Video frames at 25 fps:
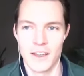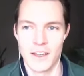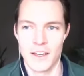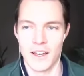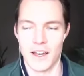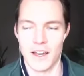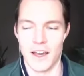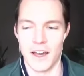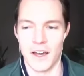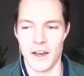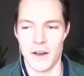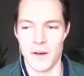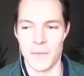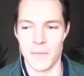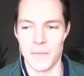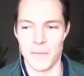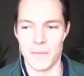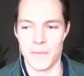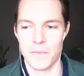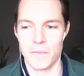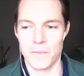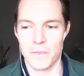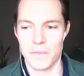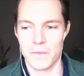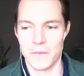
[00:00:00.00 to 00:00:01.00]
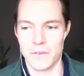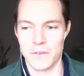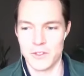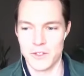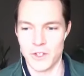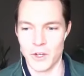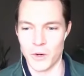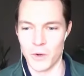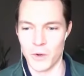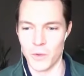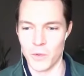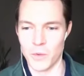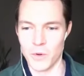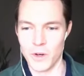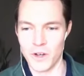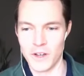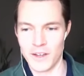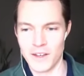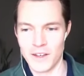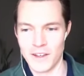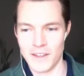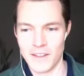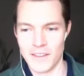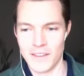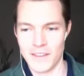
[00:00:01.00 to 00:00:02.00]
Um, so,
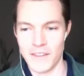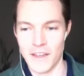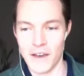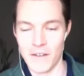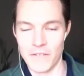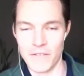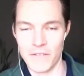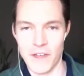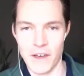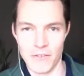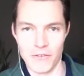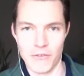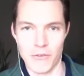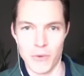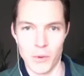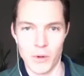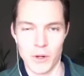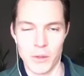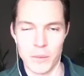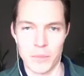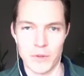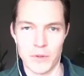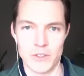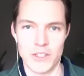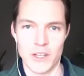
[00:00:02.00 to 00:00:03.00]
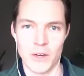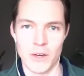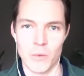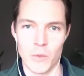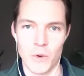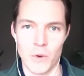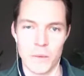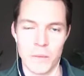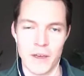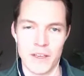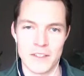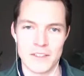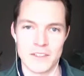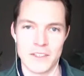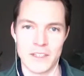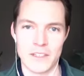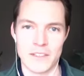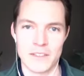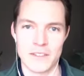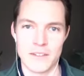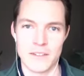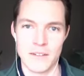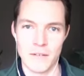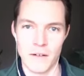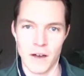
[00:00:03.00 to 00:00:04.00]
of that 40%, we basically
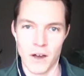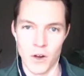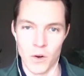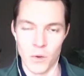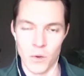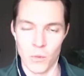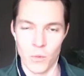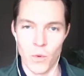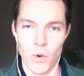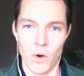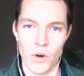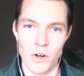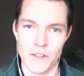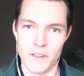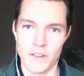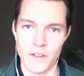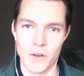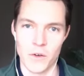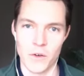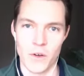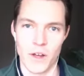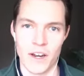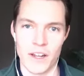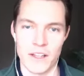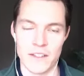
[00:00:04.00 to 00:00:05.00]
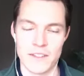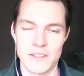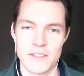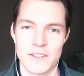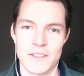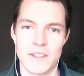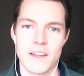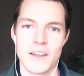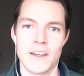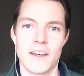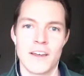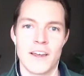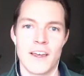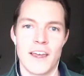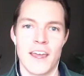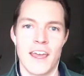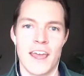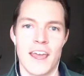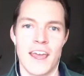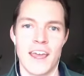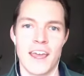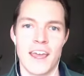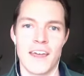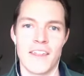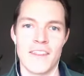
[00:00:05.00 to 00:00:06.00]
are awarded the credits,
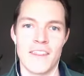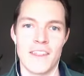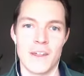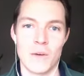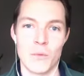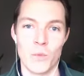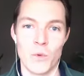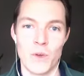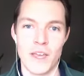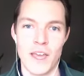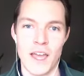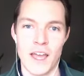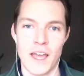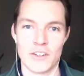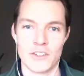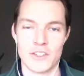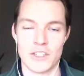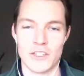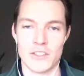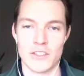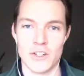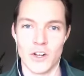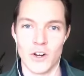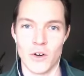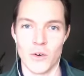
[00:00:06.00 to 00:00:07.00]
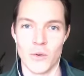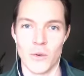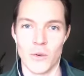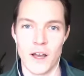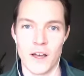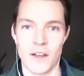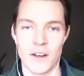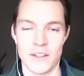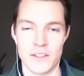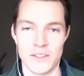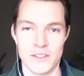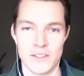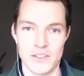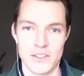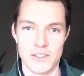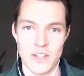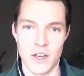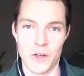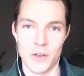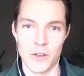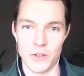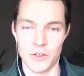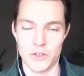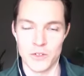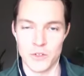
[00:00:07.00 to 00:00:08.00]
and then we actually turn around and
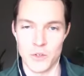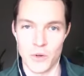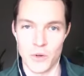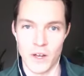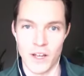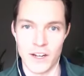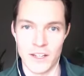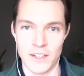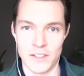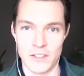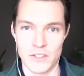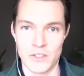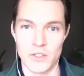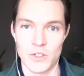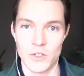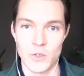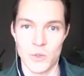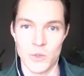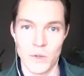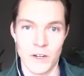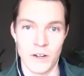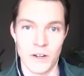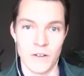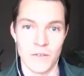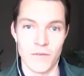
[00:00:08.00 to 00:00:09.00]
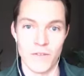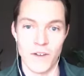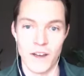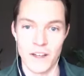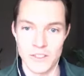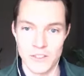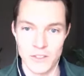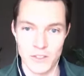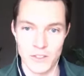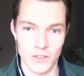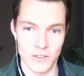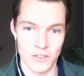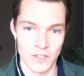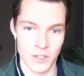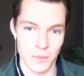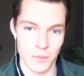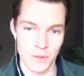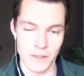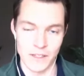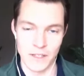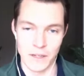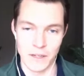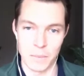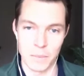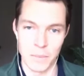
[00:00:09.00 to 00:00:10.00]
sell those credits to an investor,
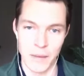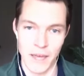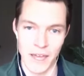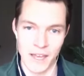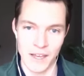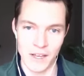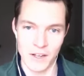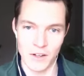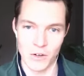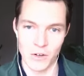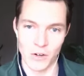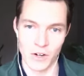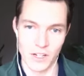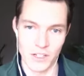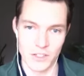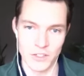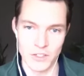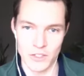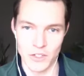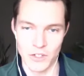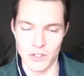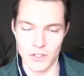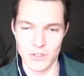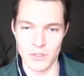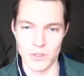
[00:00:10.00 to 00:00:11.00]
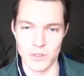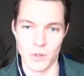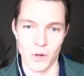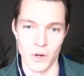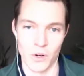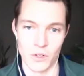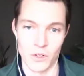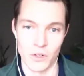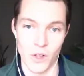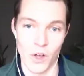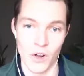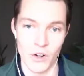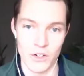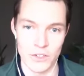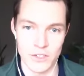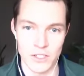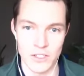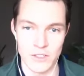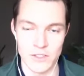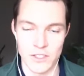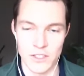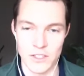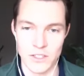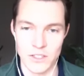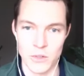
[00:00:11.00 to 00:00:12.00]
typically a bank or insurance or, or large
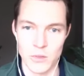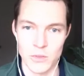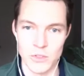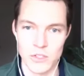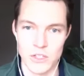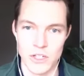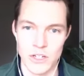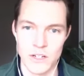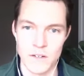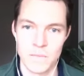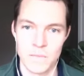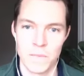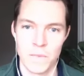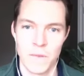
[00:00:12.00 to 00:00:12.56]
institution.